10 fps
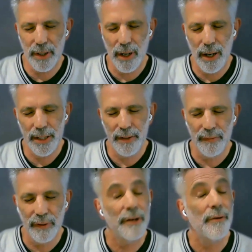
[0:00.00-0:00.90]
in a kind of
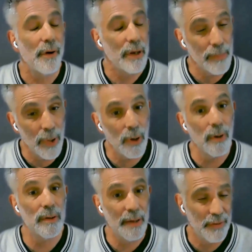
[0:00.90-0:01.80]
literary
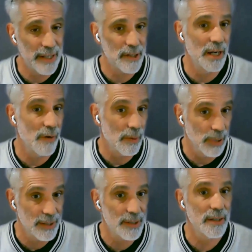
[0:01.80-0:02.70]
mode. I think that's kind of our
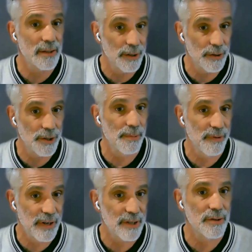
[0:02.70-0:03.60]
blessing as literature
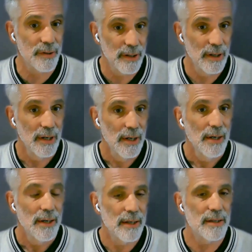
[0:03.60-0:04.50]
professors,
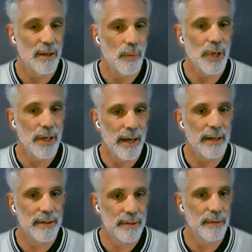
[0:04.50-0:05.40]
is that we get
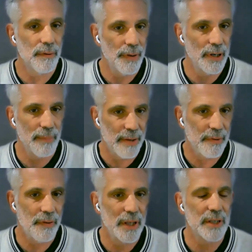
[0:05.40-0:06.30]
to think about
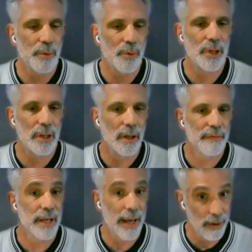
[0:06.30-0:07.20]
the things we really love
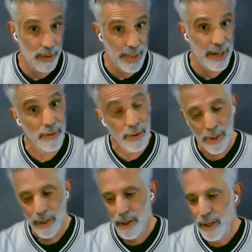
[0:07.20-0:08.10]
and care about.
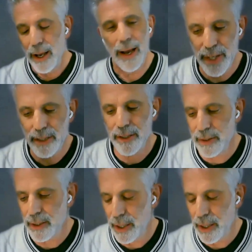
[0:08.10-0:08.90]
That is,